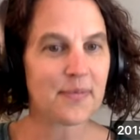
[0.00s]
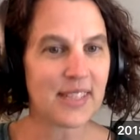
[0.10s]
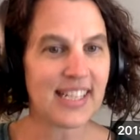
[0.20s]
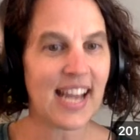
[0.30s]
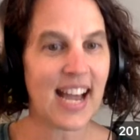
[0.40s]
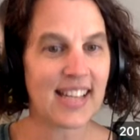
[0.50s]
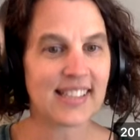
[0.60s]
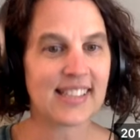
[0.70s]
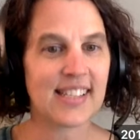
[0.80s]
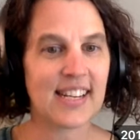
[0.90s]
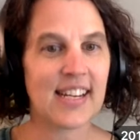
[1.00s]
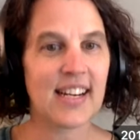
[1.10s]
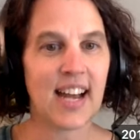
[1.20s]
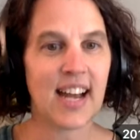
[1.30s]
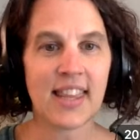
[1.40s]
yes. Yeah.
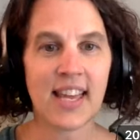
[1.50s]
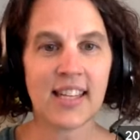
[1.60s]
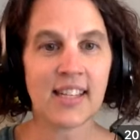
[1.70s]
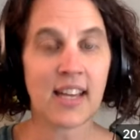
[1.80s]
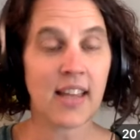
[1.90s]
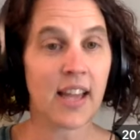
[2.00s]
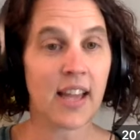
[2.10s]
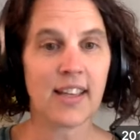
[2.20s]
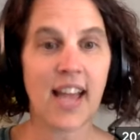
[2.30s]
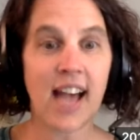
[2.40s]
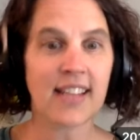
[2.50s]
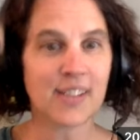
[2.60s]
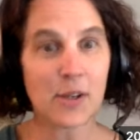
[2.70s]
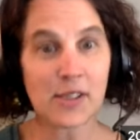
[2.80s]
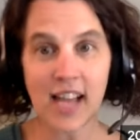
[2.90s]
And then like, yeah,
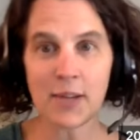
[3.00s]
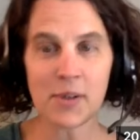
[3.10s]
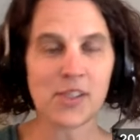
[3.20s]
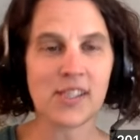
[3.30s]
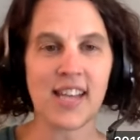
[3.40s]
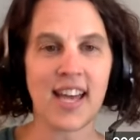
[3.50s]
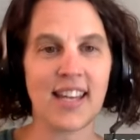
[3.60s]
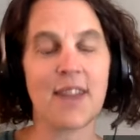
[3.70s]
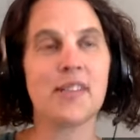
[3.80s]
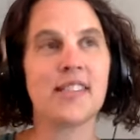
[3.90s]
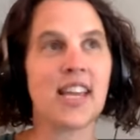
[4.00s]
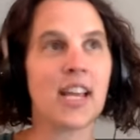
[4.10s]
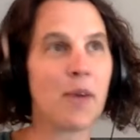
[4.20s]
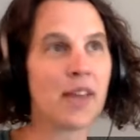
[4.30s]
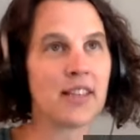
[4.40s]
so exactly what she said. I was thinking
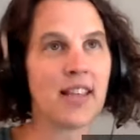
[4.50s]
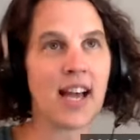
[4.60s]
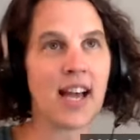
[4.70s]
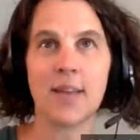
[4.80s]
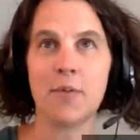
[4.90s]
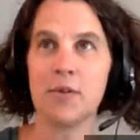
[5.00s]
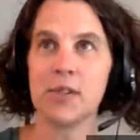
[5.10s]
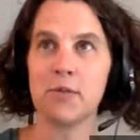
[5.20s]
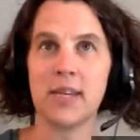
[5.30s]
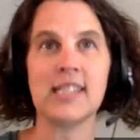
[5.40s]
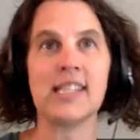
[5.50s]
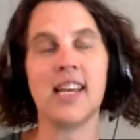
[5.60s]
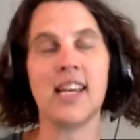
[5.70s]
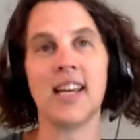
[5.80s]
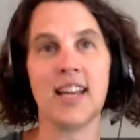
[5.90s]
about the last time it was
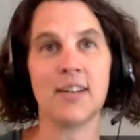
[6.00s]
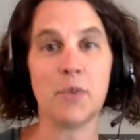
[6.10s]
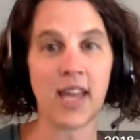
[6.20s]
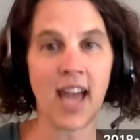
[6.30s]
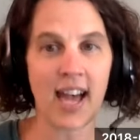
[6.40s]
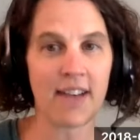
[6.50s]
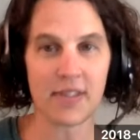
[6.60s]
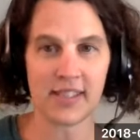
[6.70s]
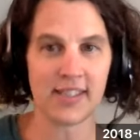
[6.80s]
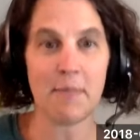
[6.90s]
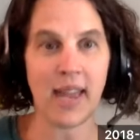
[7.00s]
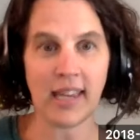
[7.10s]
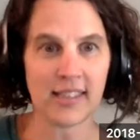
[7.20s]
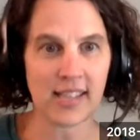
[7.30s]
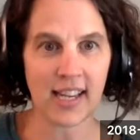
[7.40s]
windy and we have this
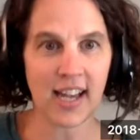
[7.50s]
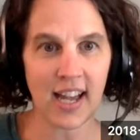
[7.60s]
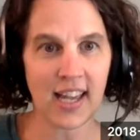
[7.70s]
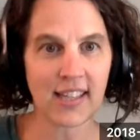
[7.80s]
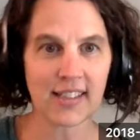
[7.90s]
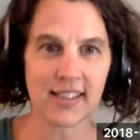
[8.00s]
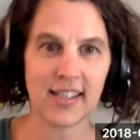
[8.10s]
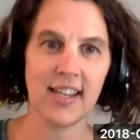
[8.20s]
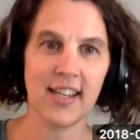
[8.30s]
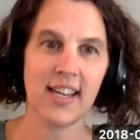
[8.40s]
amazing kite mm-hmm.